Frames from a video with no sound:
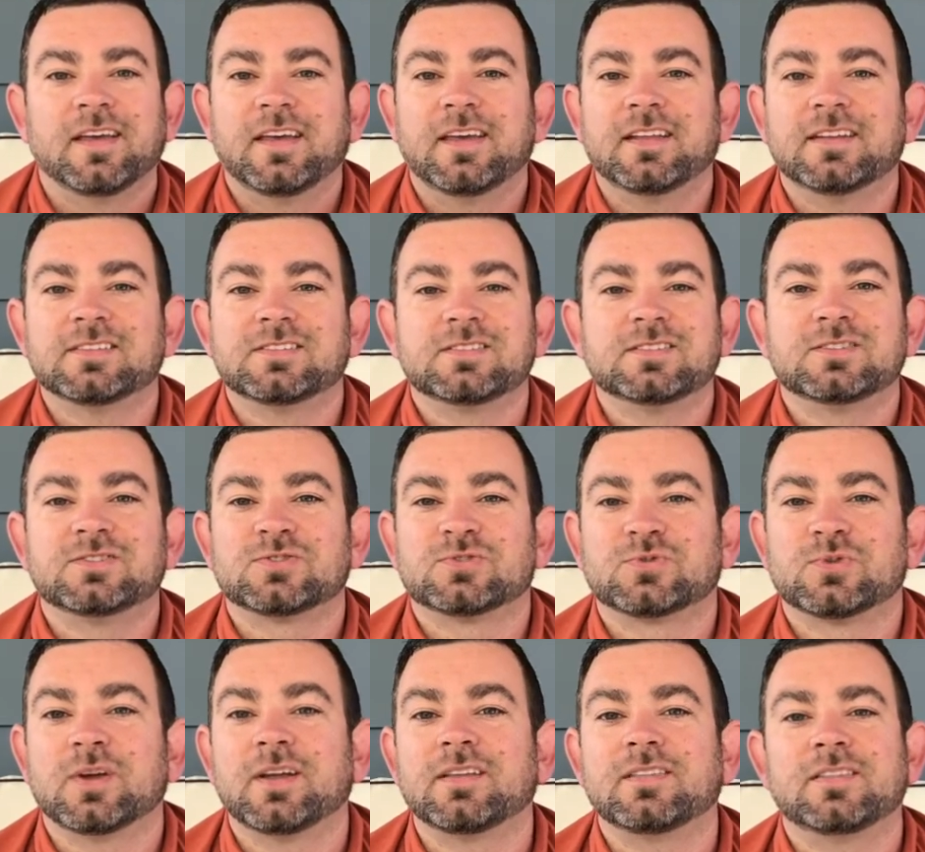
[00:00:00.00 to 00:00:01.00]
It is the
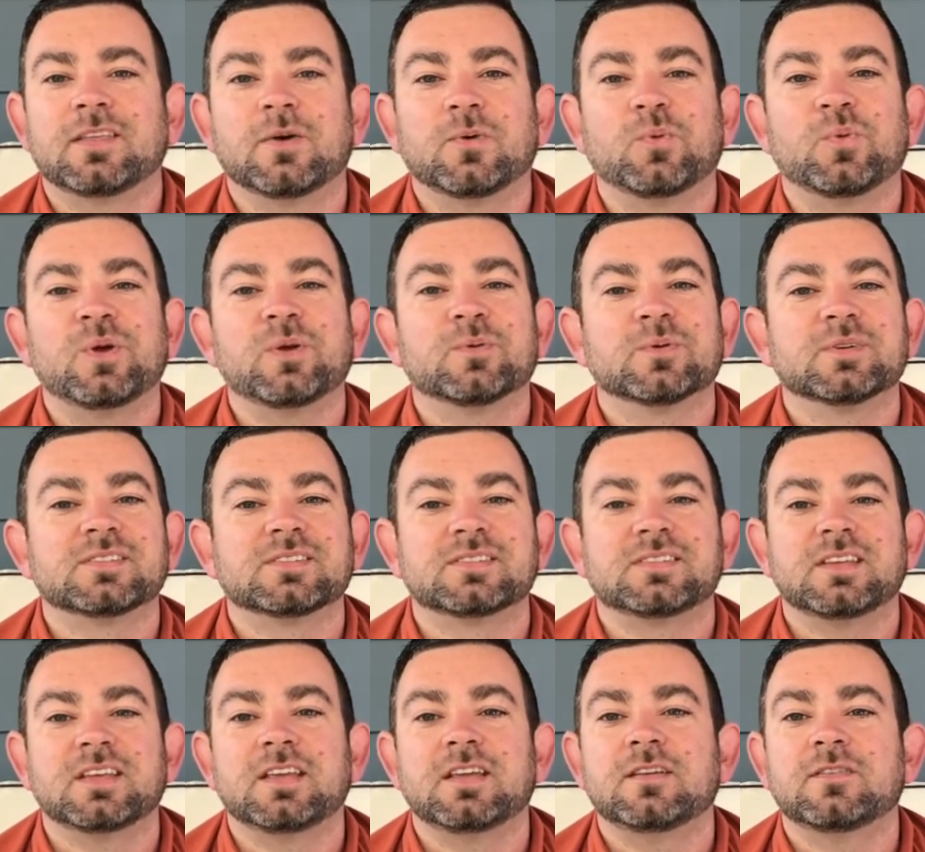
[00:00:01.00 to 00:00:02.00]
strength that we
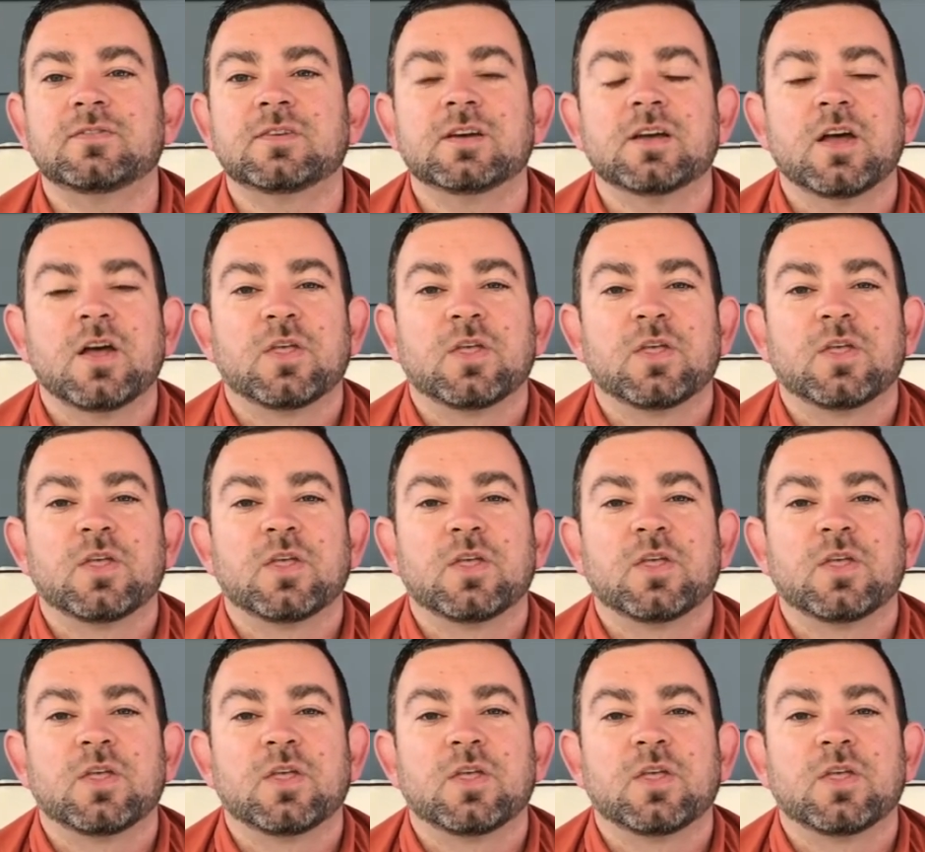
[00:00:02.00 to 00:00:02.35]
receive